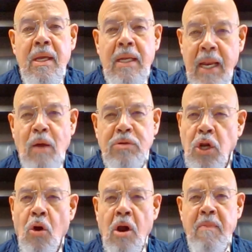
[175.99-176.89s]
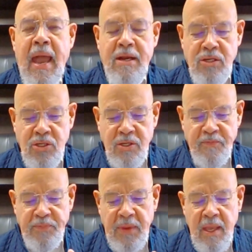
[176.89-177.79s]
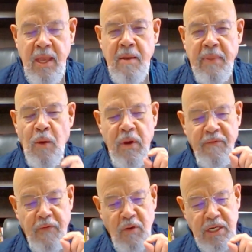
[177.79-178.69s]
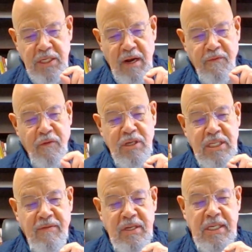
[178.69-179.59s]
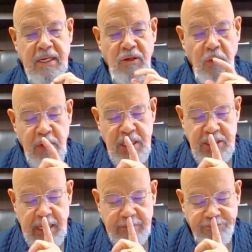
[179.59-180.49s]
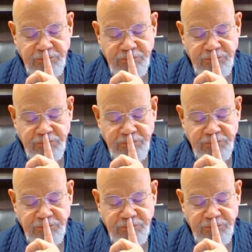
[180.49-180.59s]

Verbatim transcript: Now, that was a long passage, but I want to focus in on verse 17. Look what he said.